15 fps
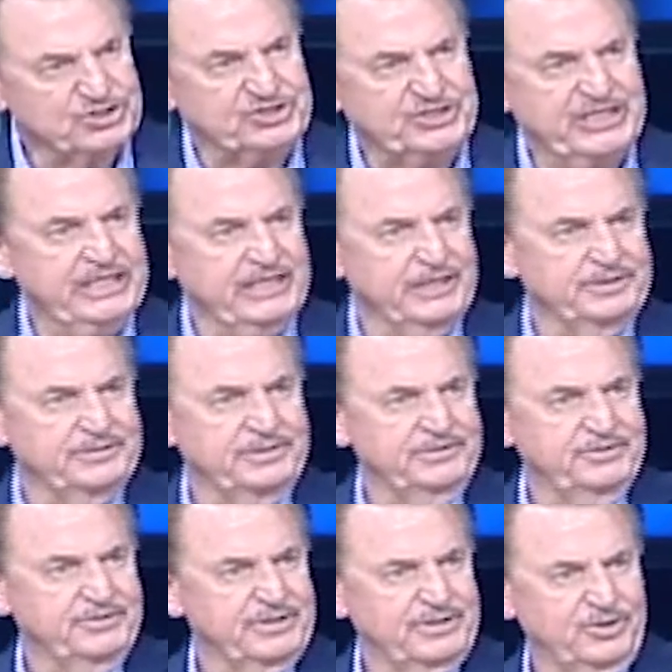to sing
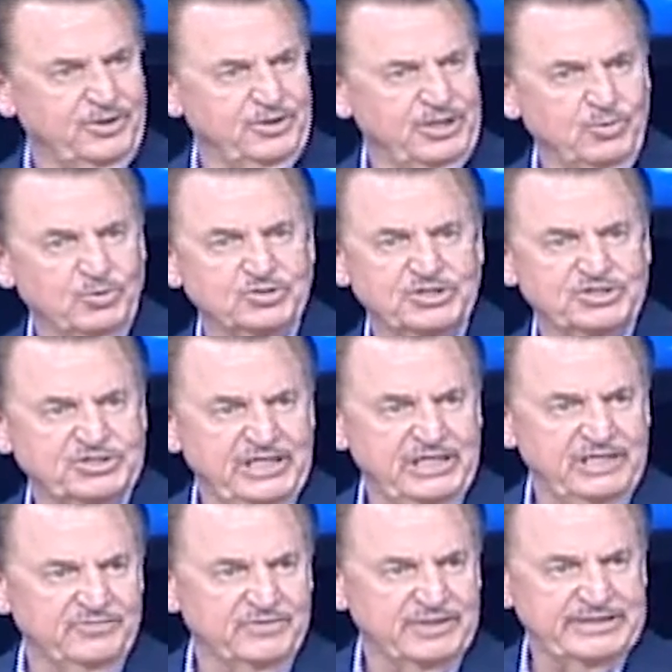to the Lord. It wants to
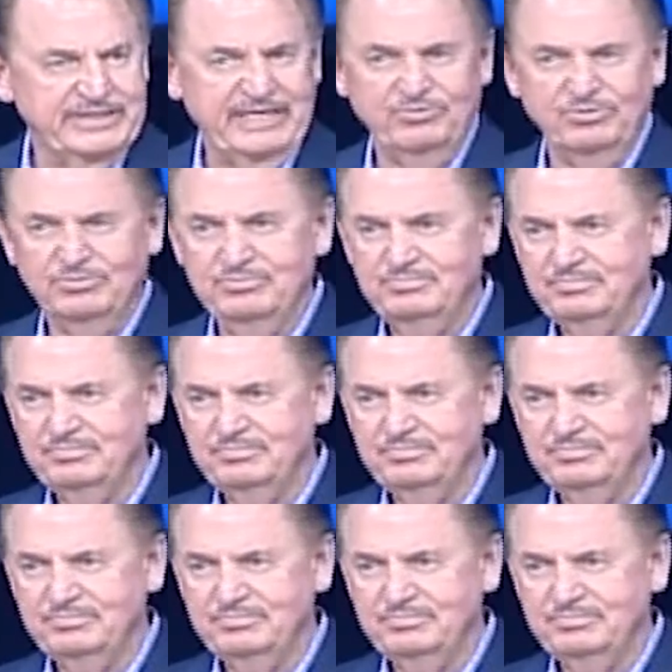sing for the devil.